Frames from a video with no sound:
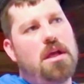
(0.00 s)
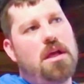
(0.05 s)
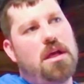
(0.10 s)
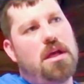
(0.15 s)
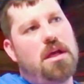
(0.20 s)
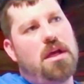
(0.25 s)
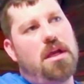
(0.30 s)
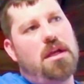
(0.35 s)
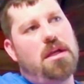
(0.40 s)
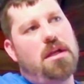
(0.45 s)

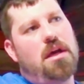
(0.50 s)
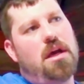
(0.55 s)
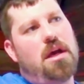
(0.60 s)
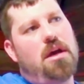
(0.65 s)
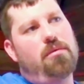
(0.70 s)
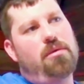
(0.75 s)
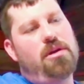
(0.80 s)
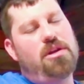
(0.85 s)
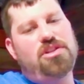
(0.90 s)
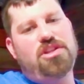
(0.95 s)

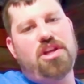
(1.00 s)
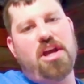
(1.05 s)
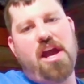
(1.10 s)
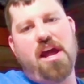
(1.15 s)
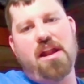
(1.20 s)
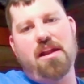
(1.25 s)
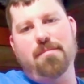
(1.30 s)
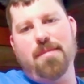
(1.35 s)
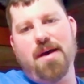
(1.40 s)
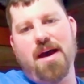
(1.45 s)
And we
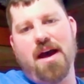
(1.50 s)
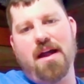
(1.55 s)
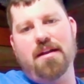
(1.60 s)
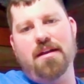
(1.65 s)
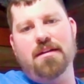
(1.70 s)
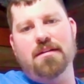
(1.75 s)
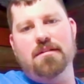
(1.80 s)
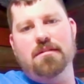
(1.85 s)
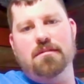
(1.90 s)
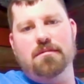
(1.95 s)
chatted about
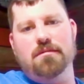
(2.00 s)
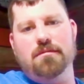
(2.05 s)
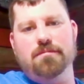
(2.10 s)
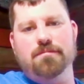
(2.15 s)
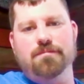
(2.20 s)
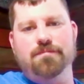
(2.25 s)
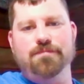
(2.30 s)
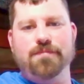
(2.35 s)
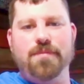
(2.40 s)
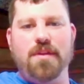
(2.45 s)
it and
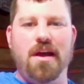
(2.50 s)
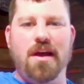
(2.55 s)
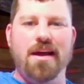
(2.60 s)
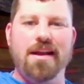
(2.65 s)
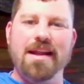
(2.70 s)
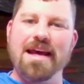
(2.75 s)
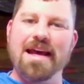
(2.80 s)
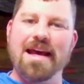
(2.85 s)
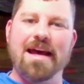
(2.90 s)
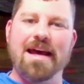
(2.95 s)

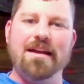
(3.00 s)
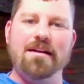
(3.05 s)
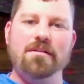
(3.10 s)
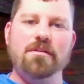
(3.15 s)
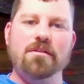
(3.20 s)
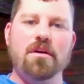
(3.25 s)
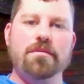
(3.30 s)
thought, I don't know